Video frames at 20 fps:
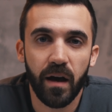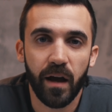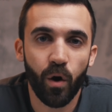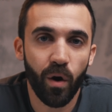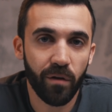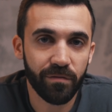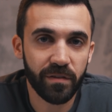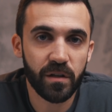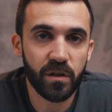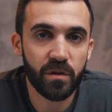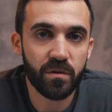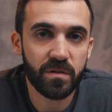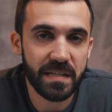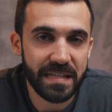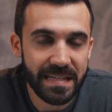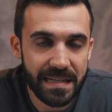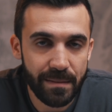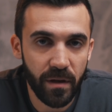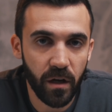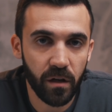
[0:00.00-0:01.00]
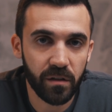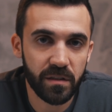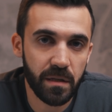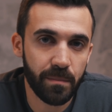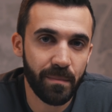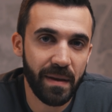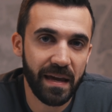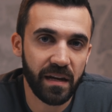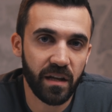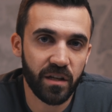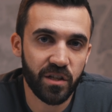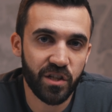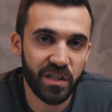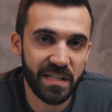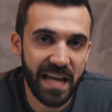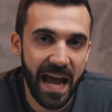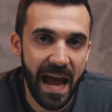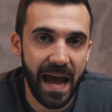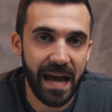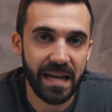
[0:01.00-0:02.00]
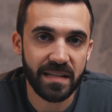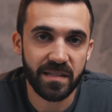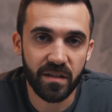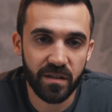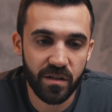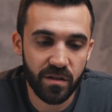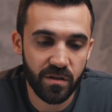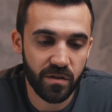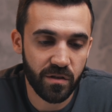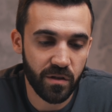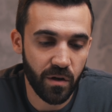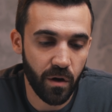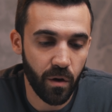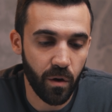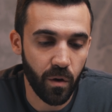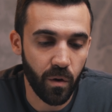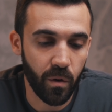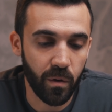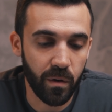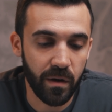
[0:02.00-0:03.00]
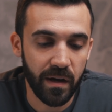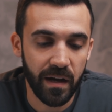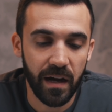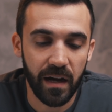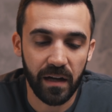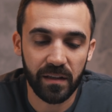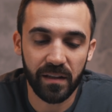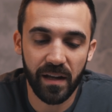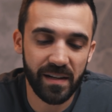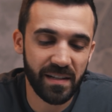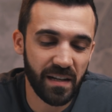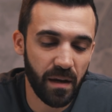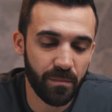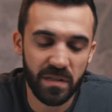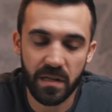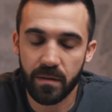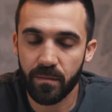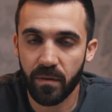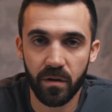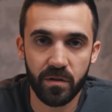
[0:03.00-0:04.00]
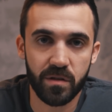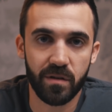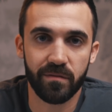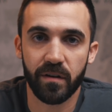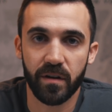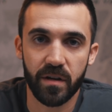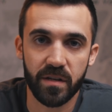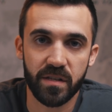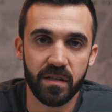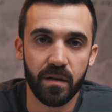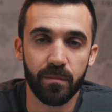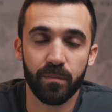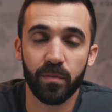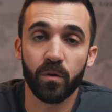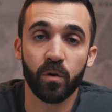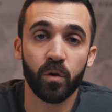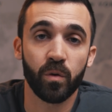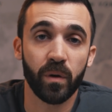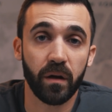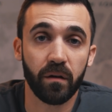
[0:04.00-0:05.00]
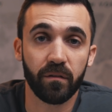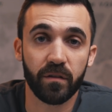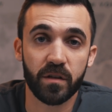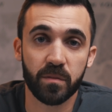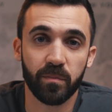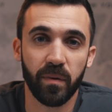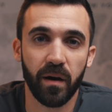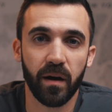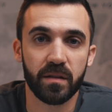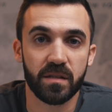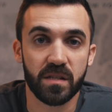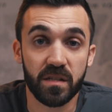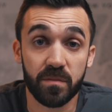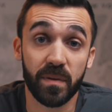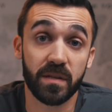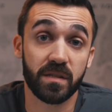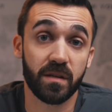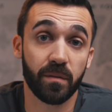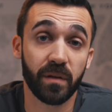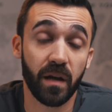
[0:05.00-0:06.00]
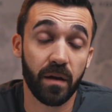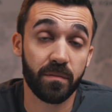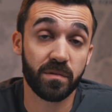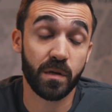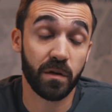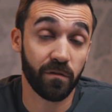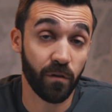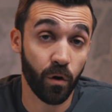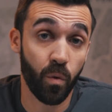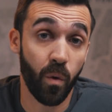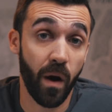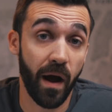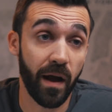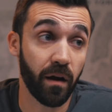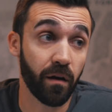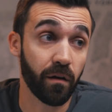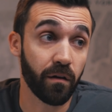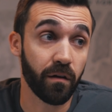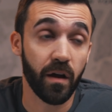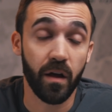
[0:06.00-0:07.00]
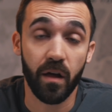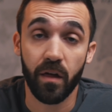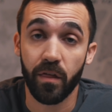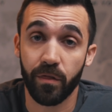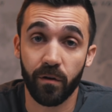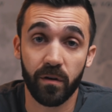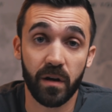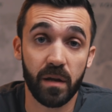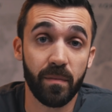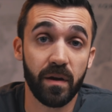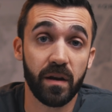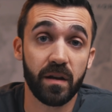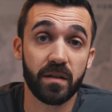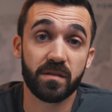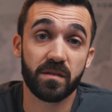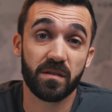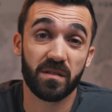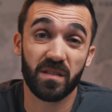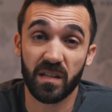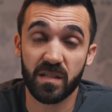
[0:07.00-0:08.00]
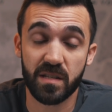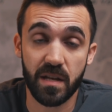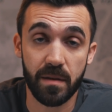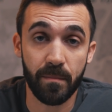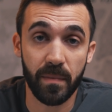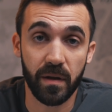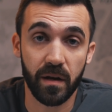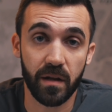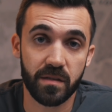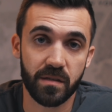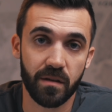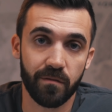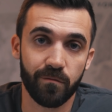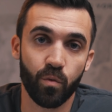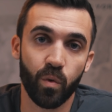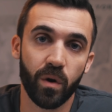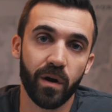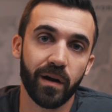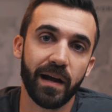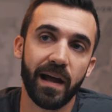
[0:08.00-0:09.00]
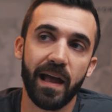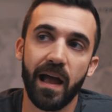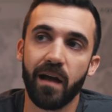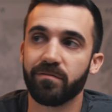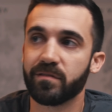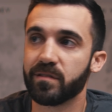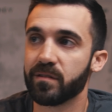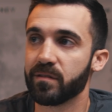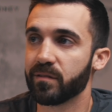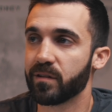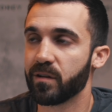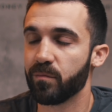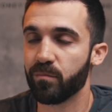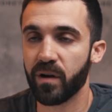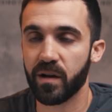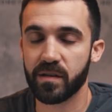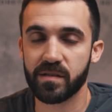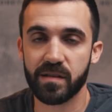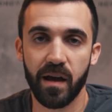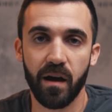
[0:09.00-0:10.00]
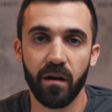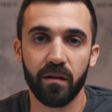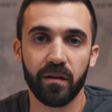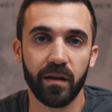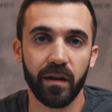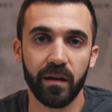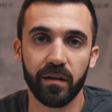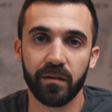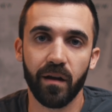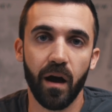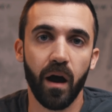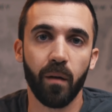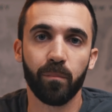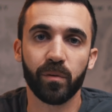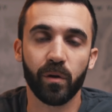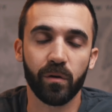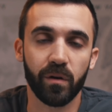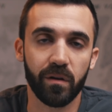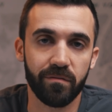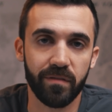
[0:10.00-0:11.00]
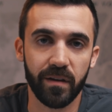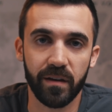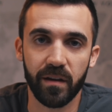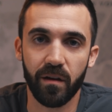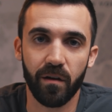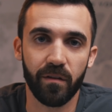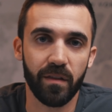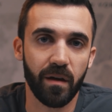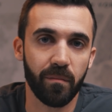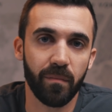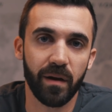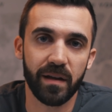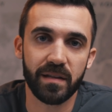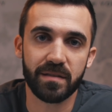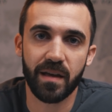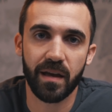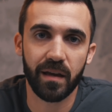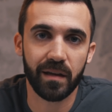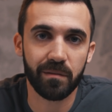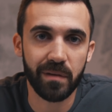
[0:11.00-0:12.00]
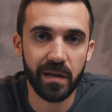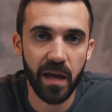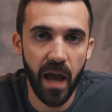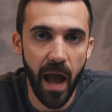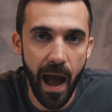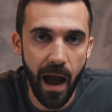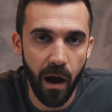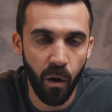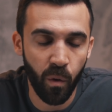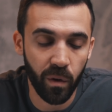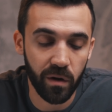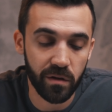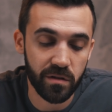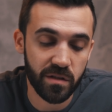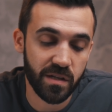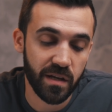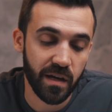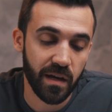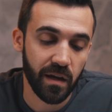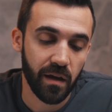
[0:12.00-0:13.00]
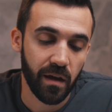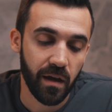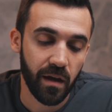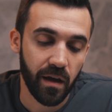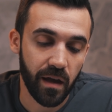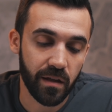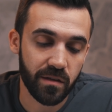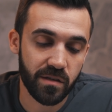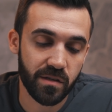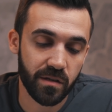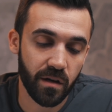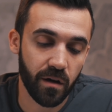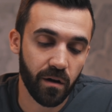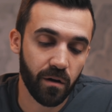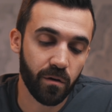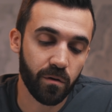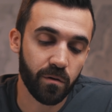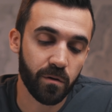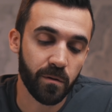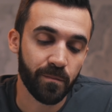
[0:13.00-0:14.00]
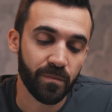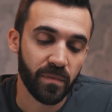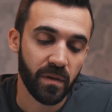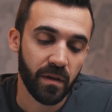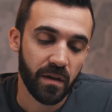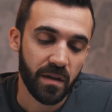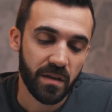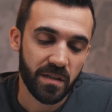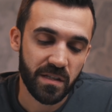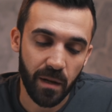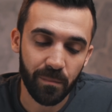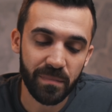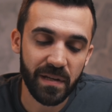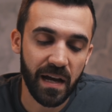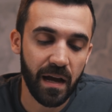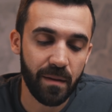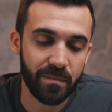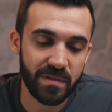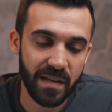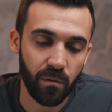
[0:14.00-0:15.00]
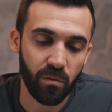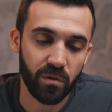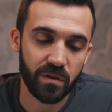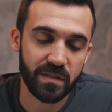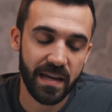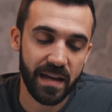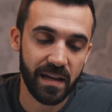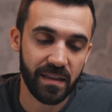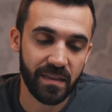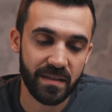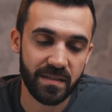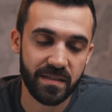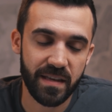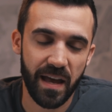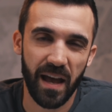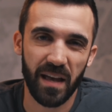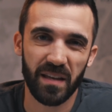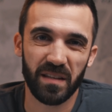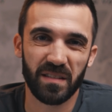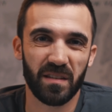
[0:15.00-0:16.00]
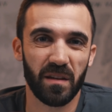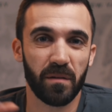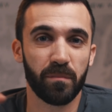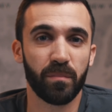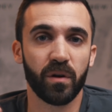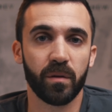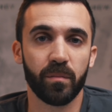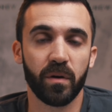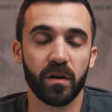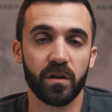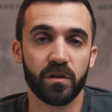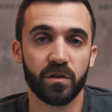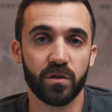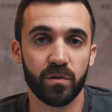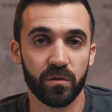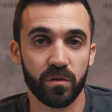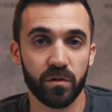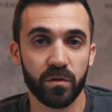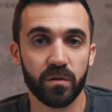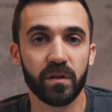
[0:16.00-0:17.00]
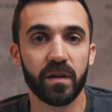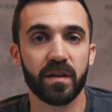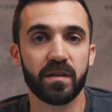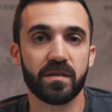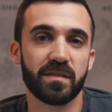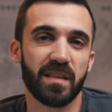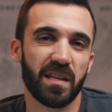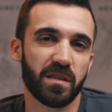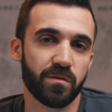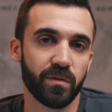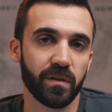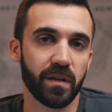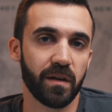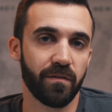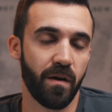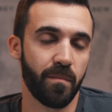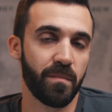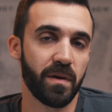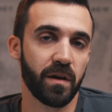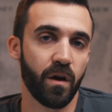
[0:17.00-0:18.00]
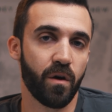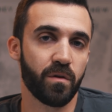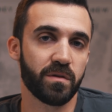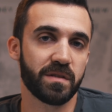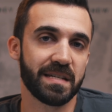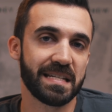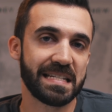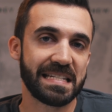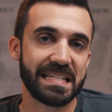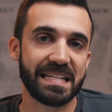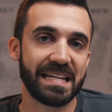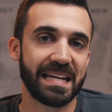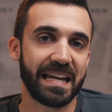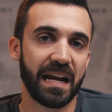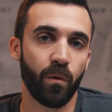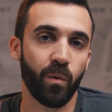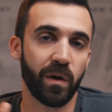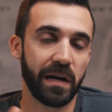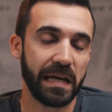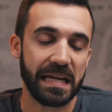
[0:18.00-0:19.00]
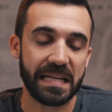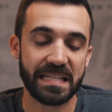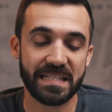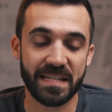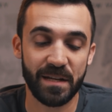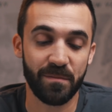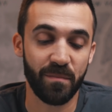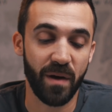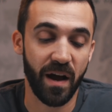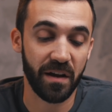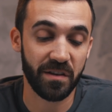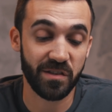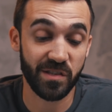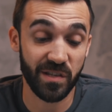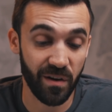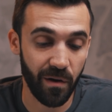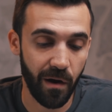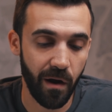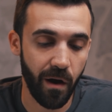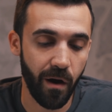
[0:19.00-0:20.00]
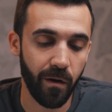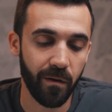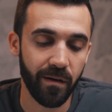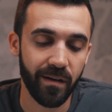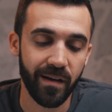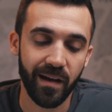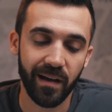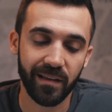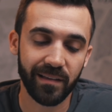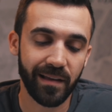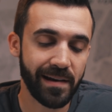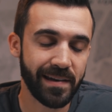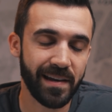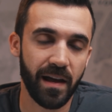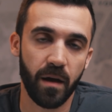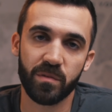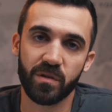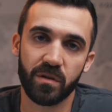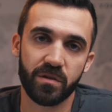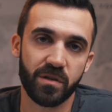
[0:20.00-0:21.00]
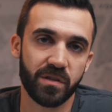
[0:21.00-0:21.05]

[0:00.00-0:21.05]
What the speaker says: I often use email to manage tasks. So a lot of times emails are very simple, quick responses, but sometimes they require 30 minutes, 60 minutes of work. I have to compress out and upload a video that might take me hours. And so sometimes I will take these tasks and put them on a to-do list. That's really if I'm being OCD and I wanna get to inbox zero. A lot of times I'll